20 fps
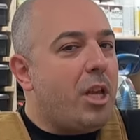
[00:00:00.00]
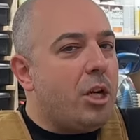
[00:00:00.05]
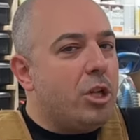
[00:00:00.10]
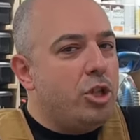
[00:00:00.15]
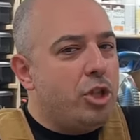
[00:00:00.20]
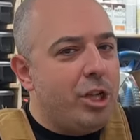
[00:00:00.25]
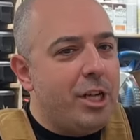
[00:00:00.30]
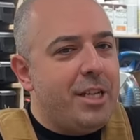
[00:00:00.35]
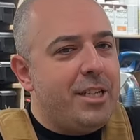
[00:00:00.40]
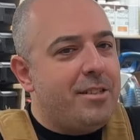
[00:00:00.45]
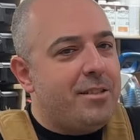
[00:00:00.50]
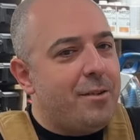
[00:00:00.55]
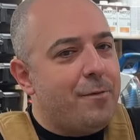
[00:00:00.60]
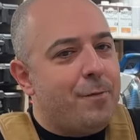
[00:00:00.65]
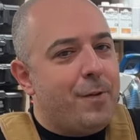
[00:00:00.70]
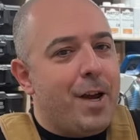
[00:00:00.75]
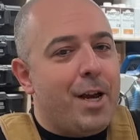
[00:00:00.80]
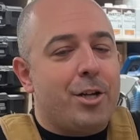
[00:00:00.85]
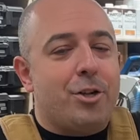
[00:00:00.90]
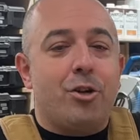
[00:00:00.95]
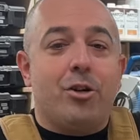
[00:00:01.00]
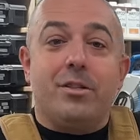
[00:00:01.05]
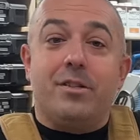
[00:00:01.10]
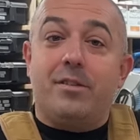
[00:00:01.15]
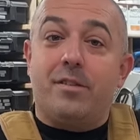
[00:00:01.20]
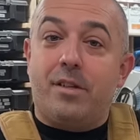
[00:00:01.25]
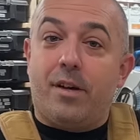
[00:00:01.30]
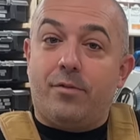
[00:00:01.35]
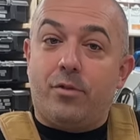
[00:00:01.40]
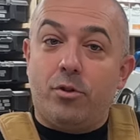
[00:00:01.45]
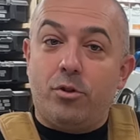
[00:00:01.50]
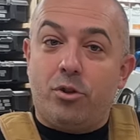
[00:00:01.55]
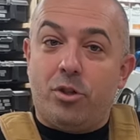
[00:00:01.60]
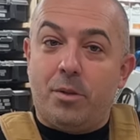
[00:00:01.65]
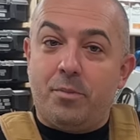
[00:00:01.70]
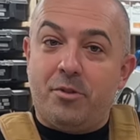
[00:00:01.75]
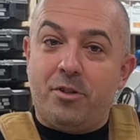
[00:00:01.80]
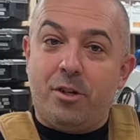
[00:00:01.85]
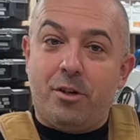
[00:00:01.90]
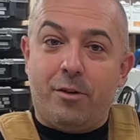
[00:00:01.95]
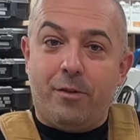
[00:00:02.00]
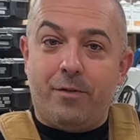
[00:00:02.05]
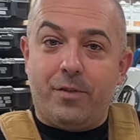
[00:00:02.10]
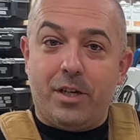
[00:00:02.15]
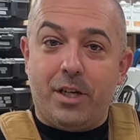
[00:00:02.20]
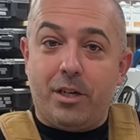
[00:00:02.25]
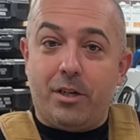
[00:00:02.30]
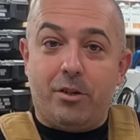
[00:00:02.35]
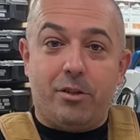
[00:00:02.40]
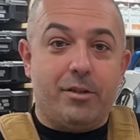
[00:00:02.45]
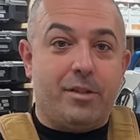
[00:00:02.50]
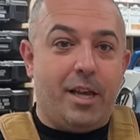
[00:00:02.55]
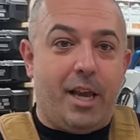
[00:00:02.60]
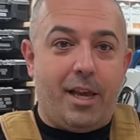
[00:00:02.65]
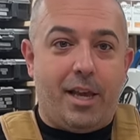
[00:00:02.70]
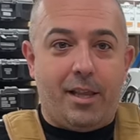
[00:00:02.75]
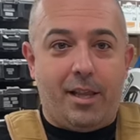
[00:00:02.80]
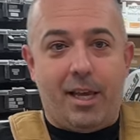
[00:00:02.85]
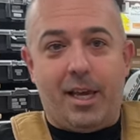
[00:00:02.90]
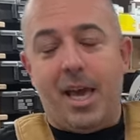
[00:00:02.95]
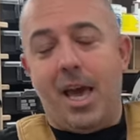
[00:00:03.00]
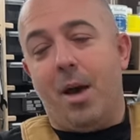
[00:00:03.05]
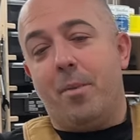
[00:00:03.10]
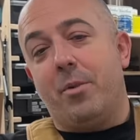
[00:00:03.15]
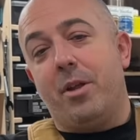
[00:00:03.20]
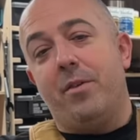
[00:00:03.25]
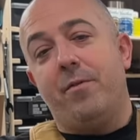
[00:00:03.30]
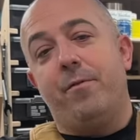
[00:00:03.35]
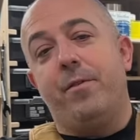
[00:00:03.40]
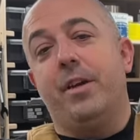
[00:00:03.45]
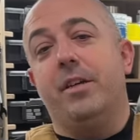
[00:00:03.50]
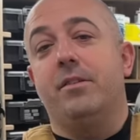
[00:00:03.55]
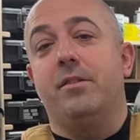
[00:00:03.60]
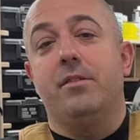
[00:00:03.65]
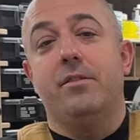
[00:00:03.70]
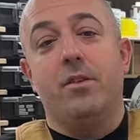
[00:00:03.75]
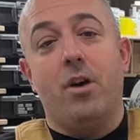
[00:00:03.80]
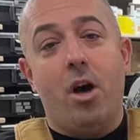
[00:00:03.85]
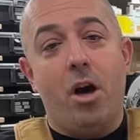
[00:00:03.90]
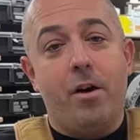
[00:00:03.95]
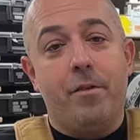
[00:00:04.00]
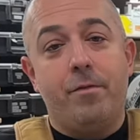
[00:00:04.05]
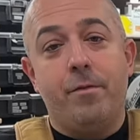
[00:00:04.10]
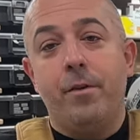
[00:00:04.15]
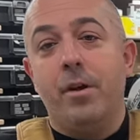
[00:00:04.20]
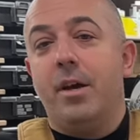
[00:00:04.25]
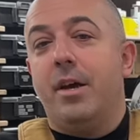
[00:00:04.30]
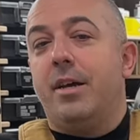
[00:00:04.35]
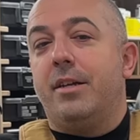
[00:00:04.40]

She needs to factor on several trips in her vehicle, taking the cabinet faces off,